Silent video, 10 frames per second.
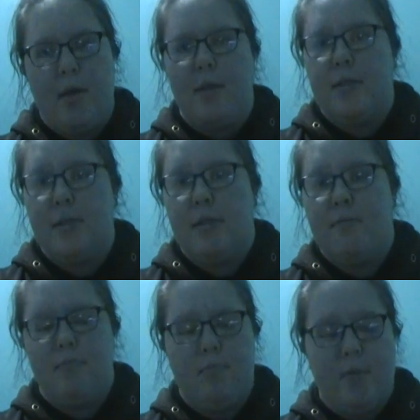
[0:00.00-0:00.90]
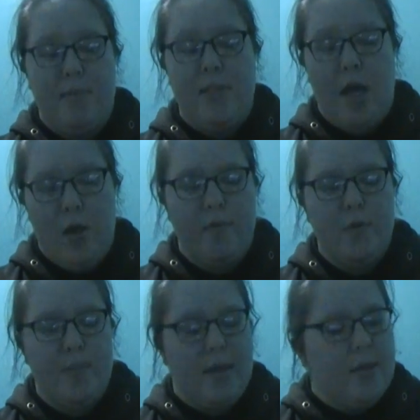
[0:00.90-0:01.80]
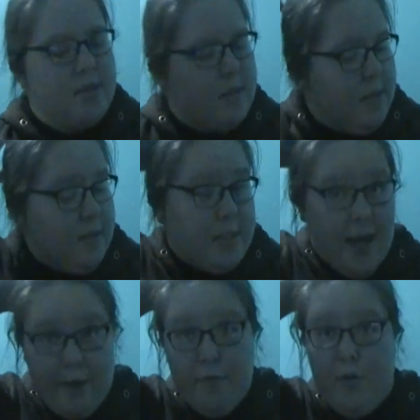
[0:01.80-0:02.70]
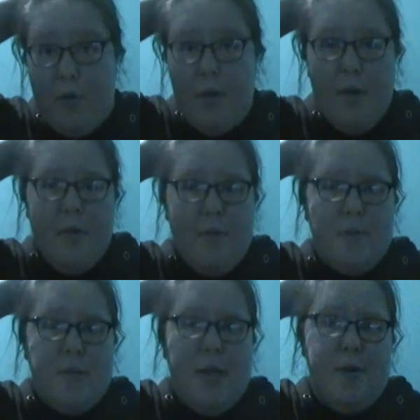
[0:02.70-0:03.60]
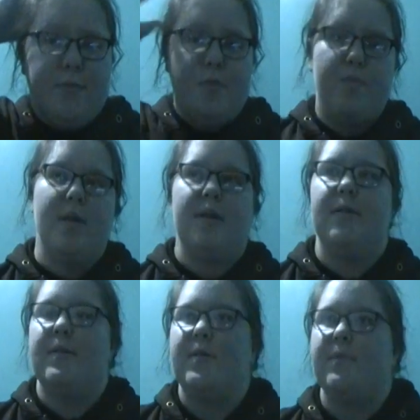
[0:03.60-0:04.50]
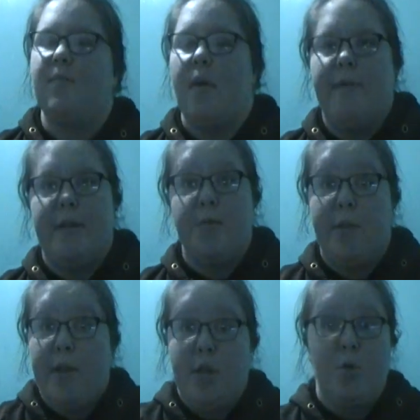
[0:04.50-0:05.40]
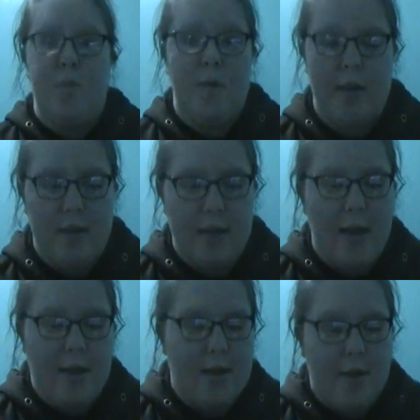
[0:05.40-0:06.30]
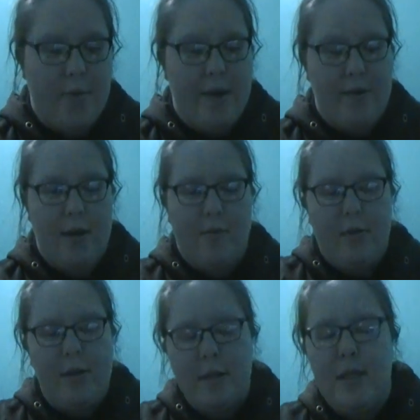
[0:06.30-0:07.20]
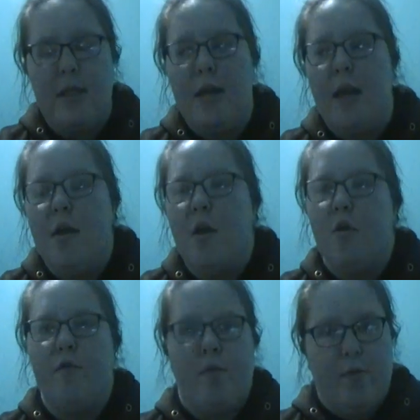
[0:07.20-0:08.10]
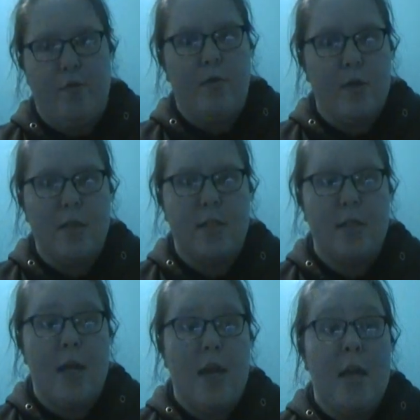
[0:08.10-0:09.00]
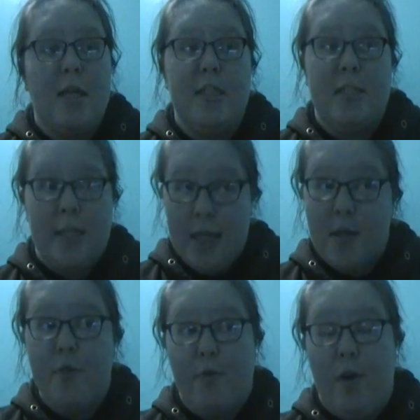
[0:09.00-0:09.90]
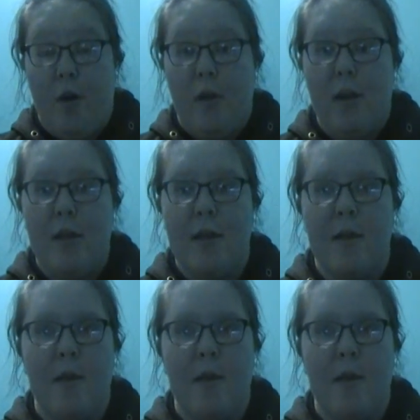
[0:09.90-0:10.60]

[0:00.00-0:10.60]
thing themselves, because the staff themselves, because, I mean, that's what they do in the end anyway. They didn't really need Viren for this. Second of all,